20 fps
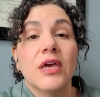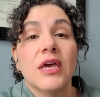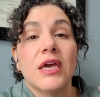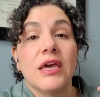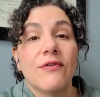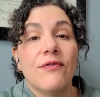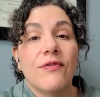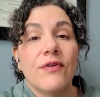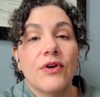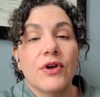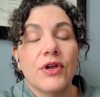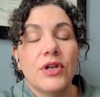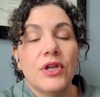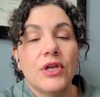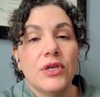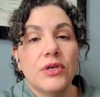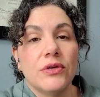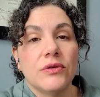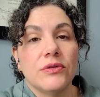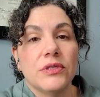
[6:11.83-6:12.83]
If you're going to
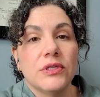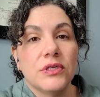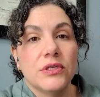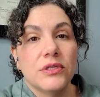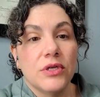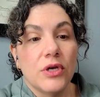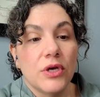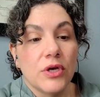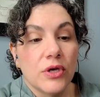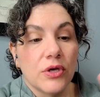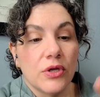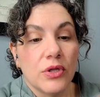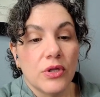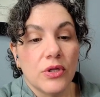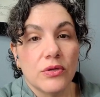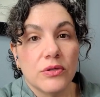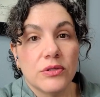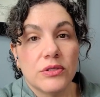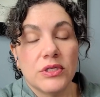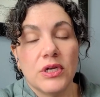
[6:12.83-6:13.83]
use this
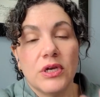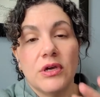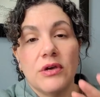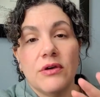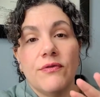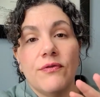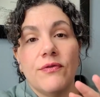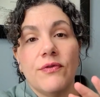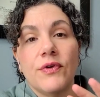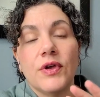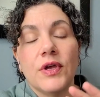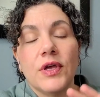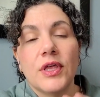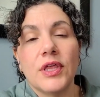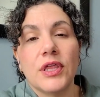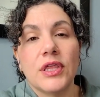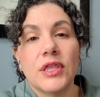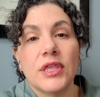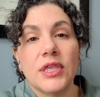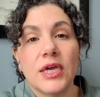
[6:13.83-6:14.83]
occlusive,
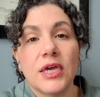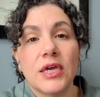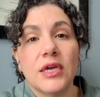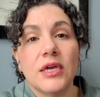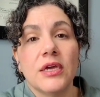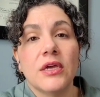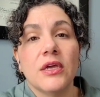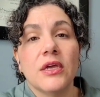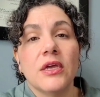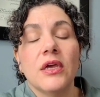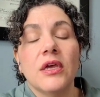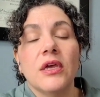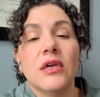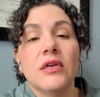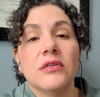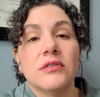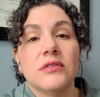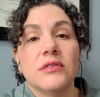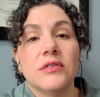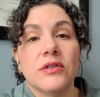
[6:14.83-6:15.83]
thick
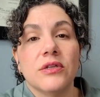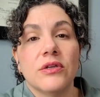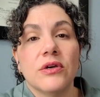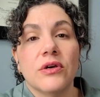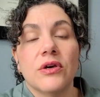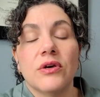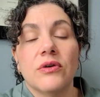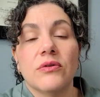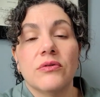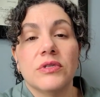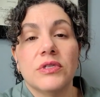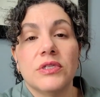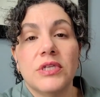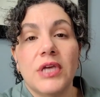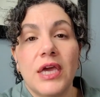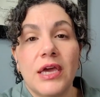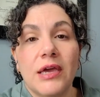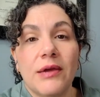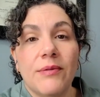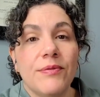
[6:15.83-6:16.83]
silicone
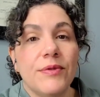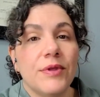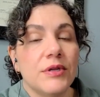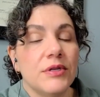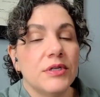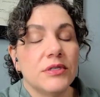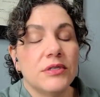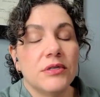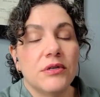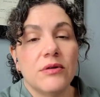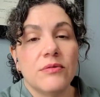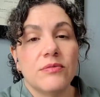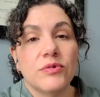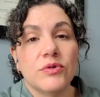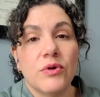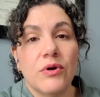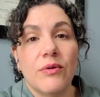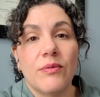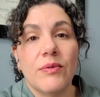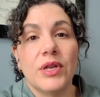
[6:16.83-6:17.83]
tape that doesn't
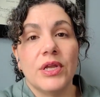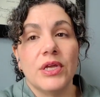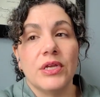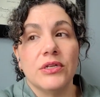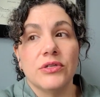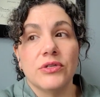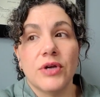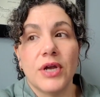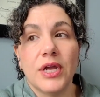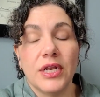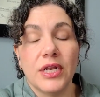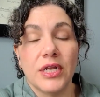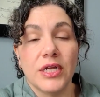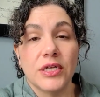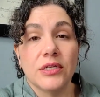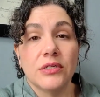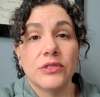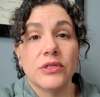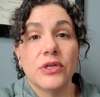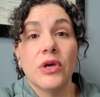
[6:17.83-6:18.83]
absorb any
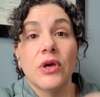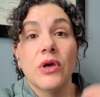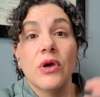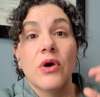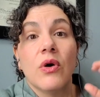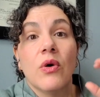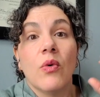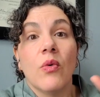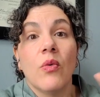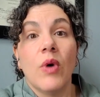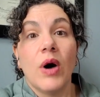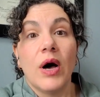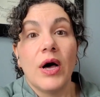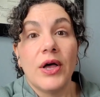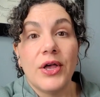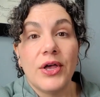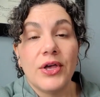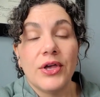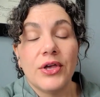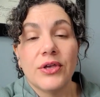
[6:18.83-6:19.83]
drainage,
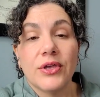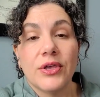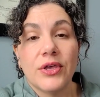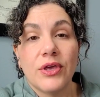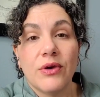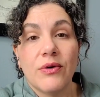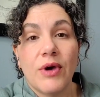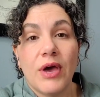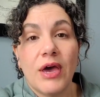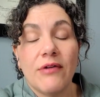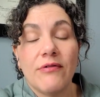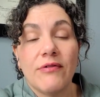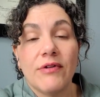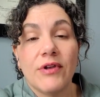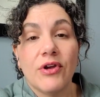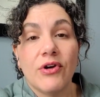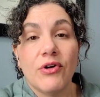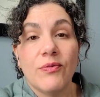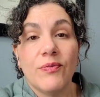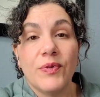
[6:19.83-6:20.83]
while you have
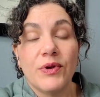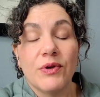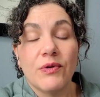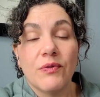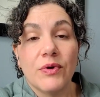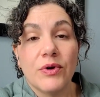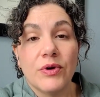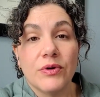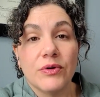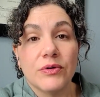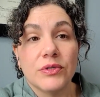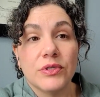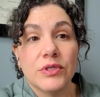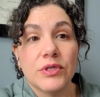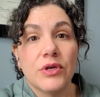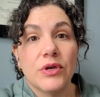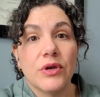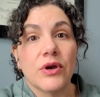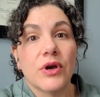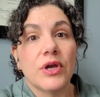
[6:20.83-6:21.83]
an open wound,
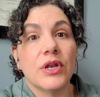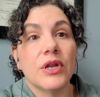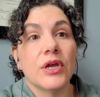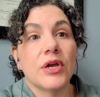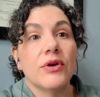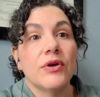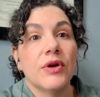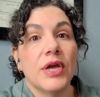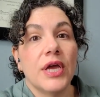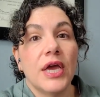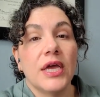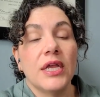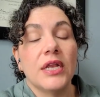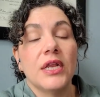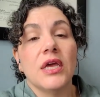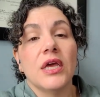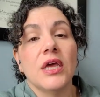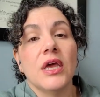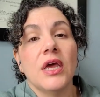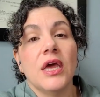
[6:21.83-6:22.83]
you're going to create
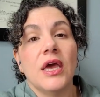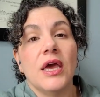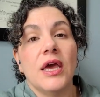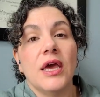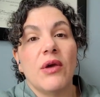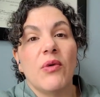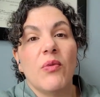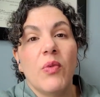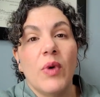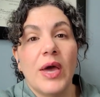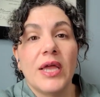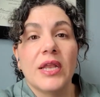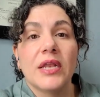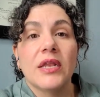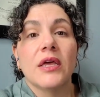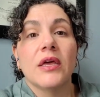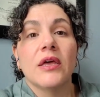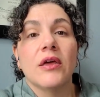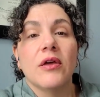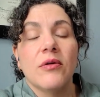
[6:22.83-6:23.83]
a wet,
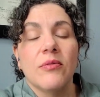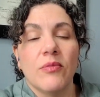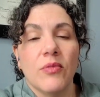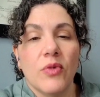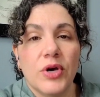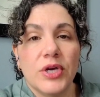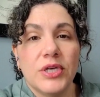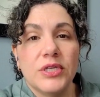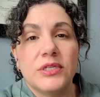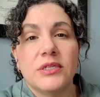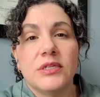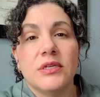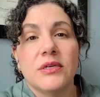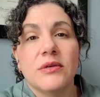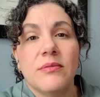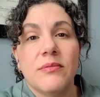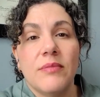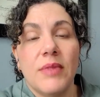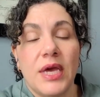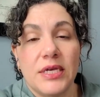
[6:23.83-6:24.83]
moist
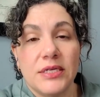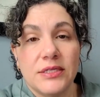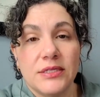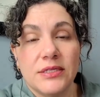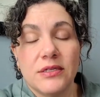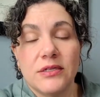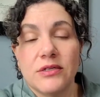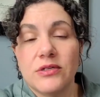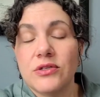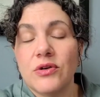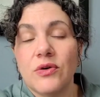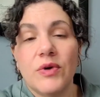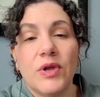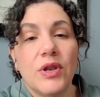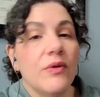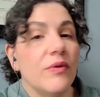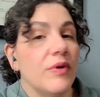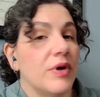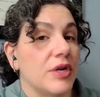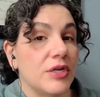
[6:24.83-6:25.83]
mess. So we
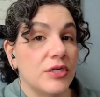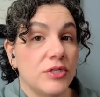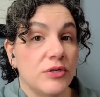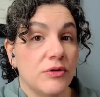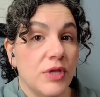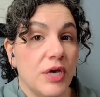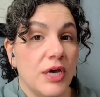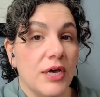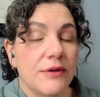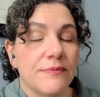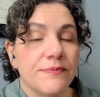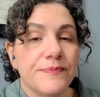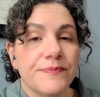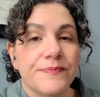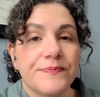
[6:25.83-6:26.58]
don't want to do that.